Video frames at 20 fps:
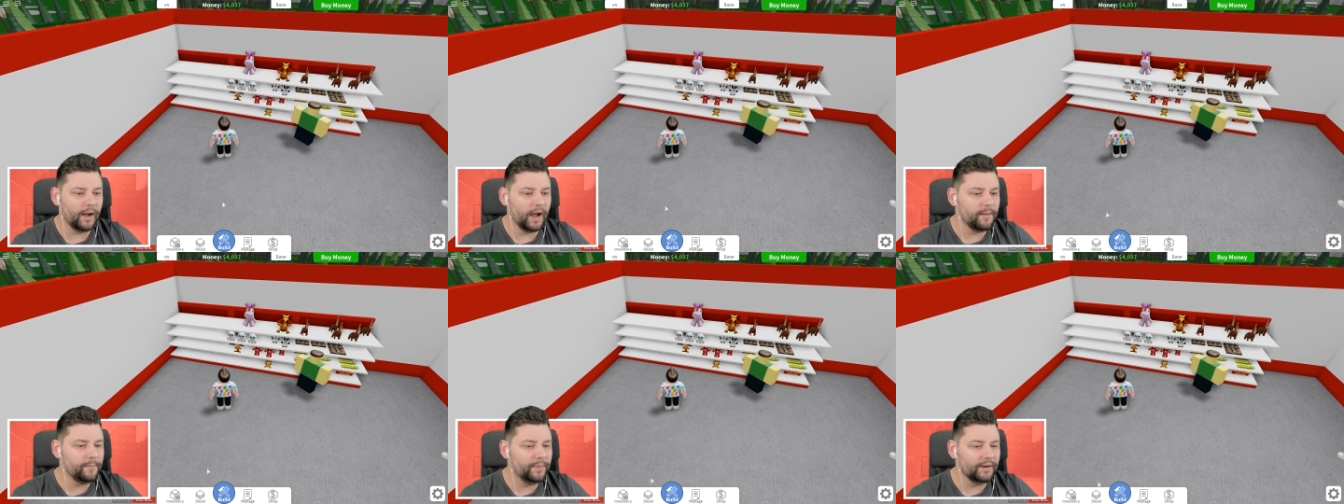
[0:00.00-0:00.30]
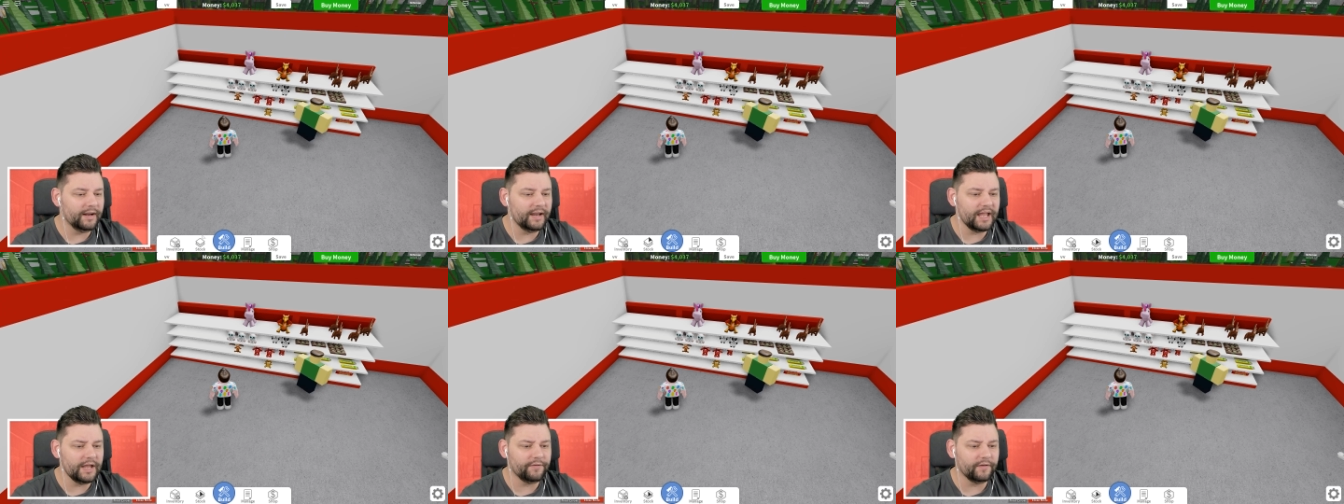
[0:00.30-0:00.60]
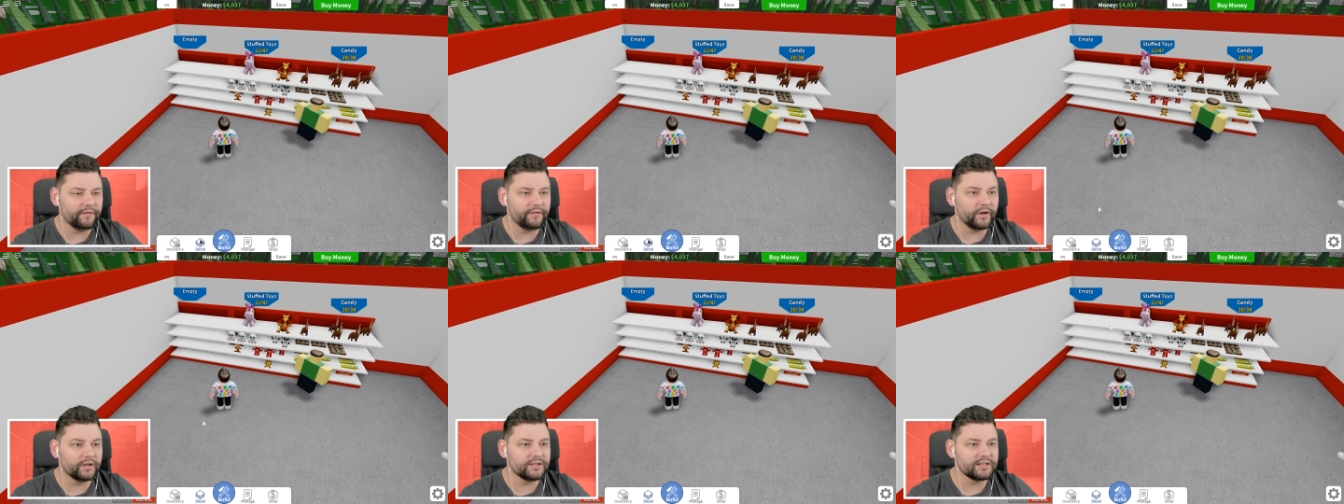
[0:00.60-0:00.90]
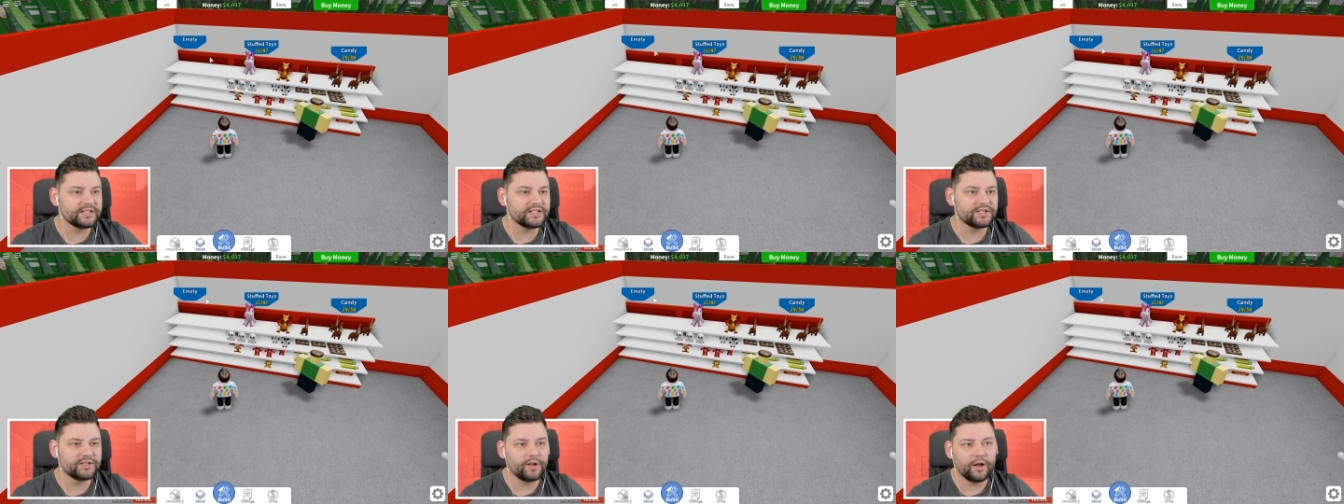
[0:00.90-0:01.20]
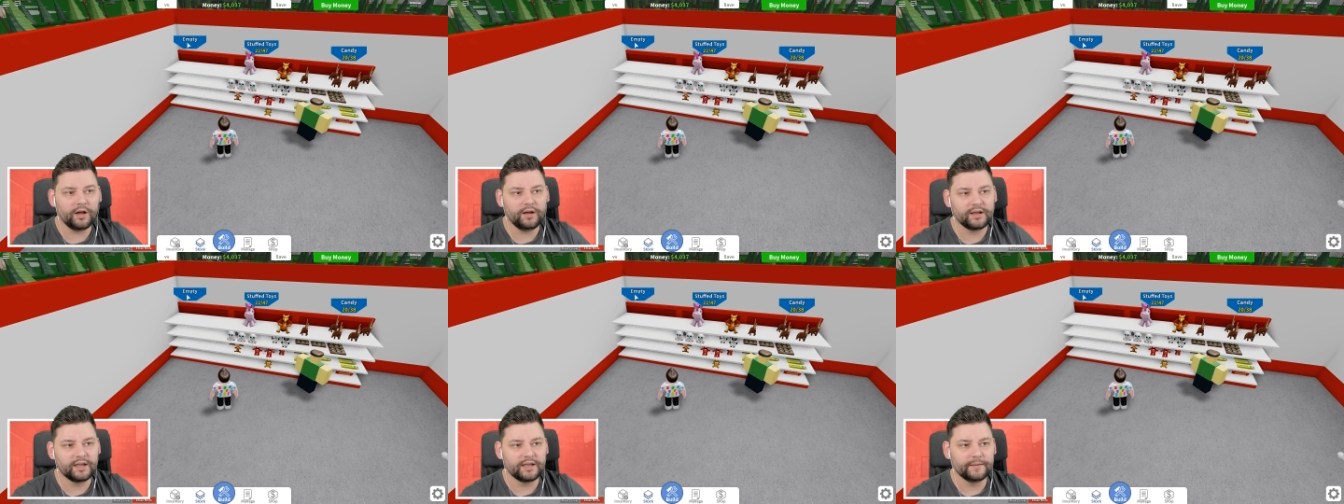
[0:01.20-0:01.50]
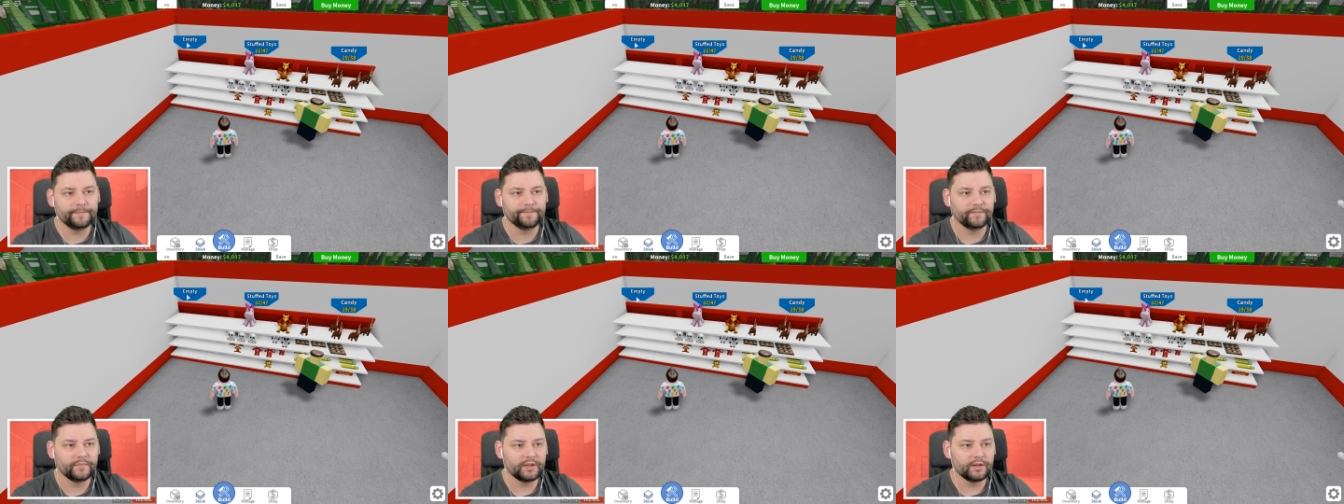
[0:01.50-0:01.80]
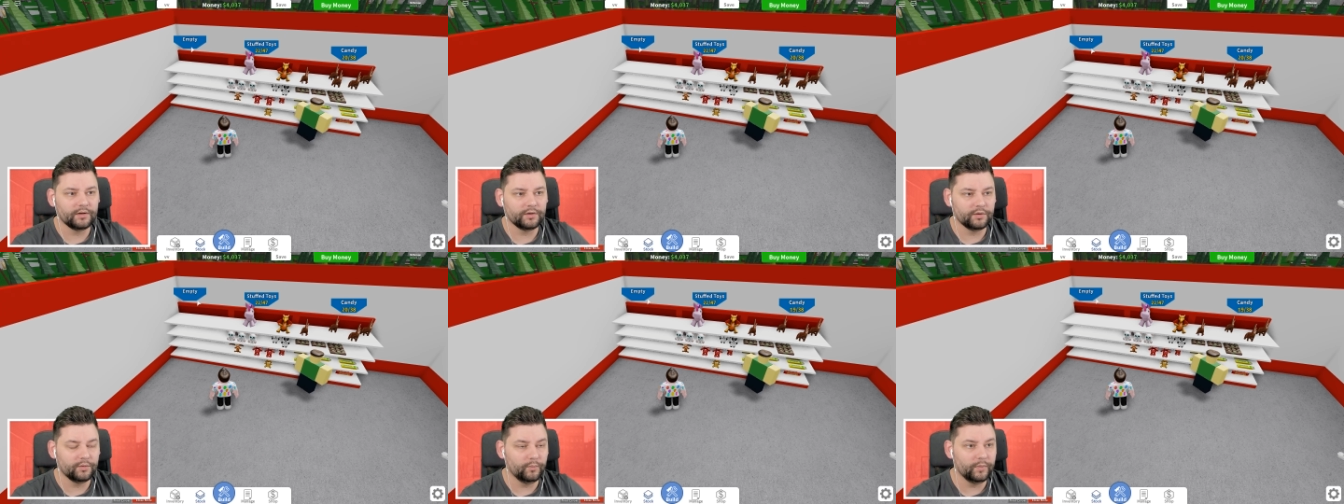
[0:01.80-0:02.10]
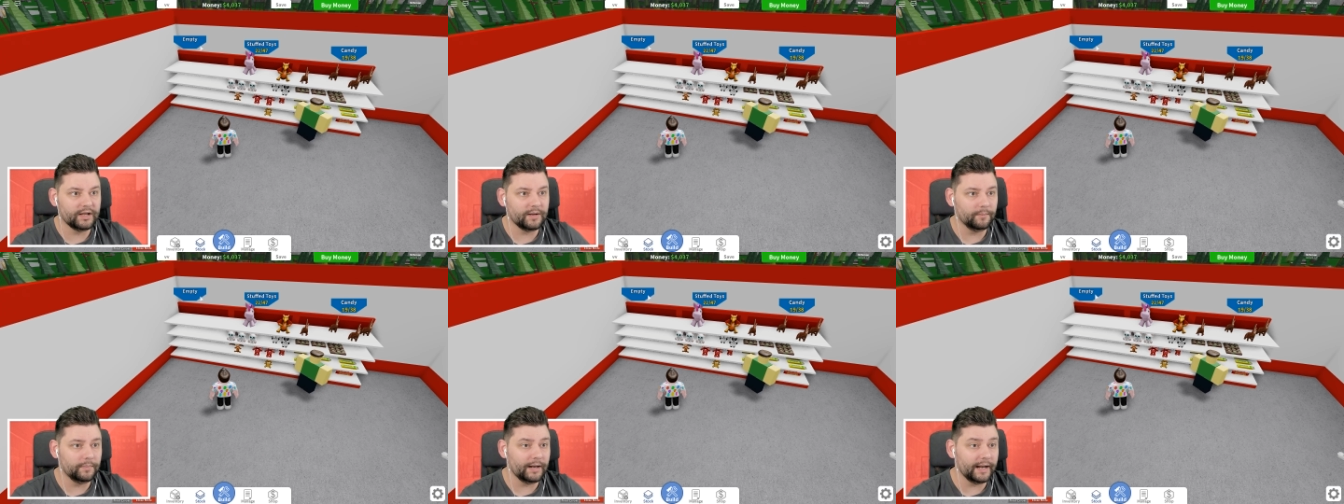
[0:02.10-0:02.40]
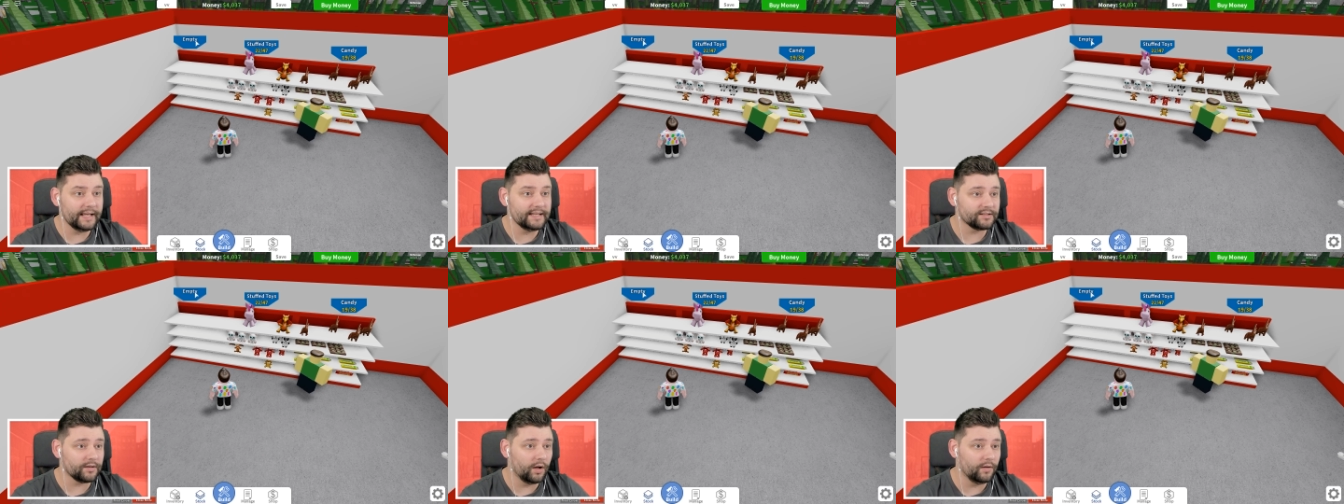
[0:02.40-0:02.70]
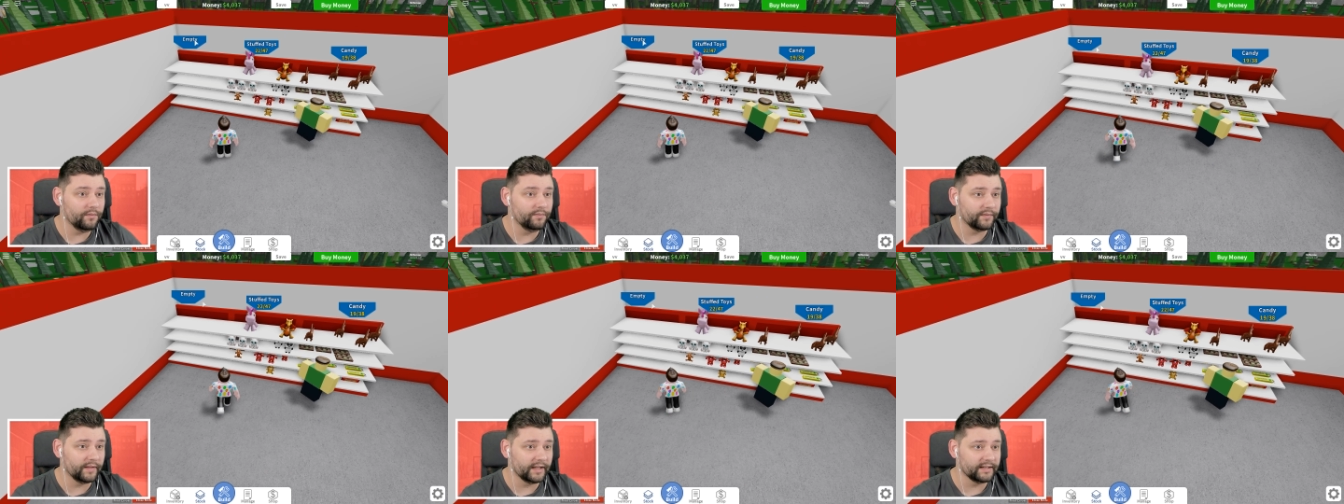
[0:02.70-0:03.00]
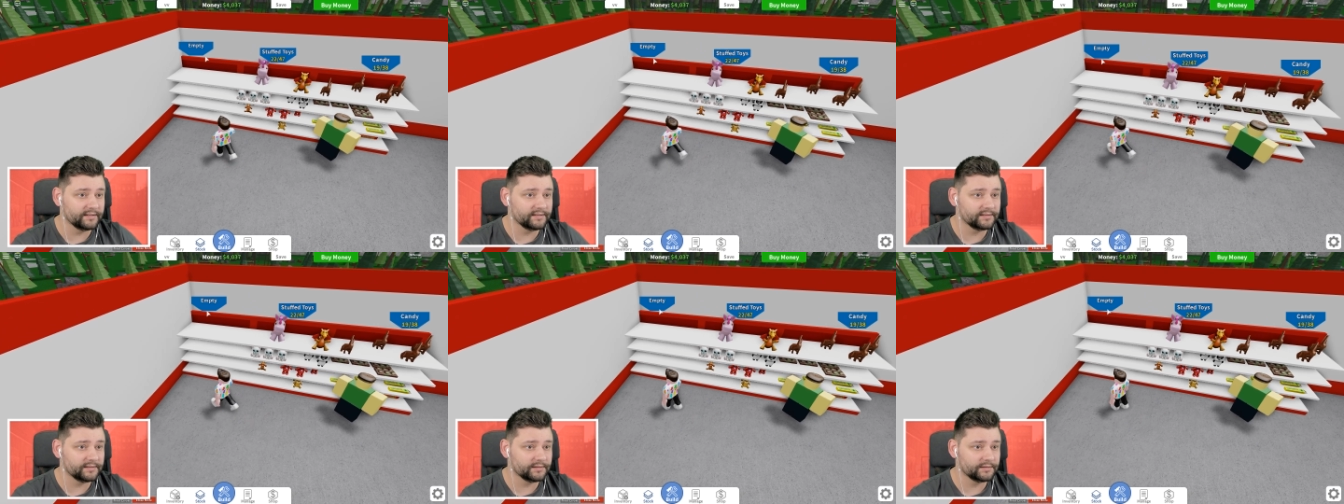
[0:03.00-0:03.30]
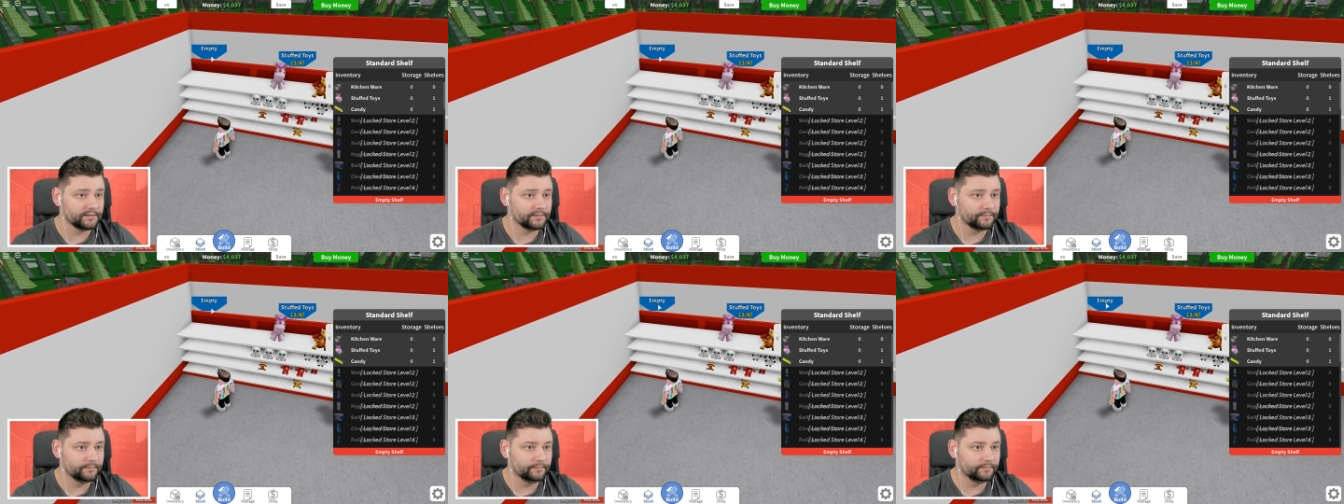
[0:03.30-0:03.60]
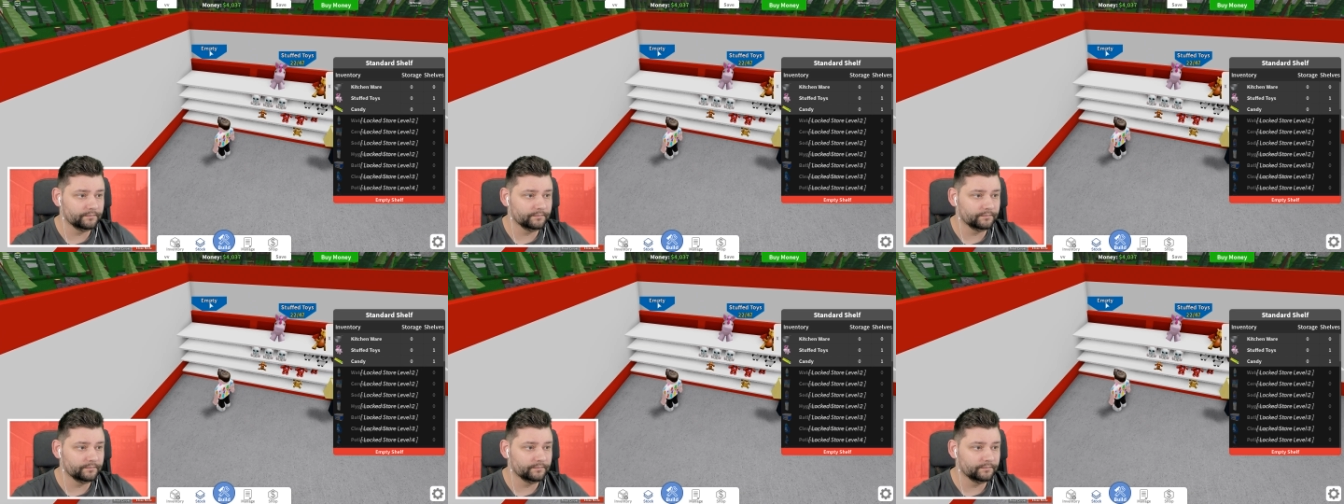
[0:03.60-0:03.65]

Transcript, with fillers: I believe I've got a stock we can place on this.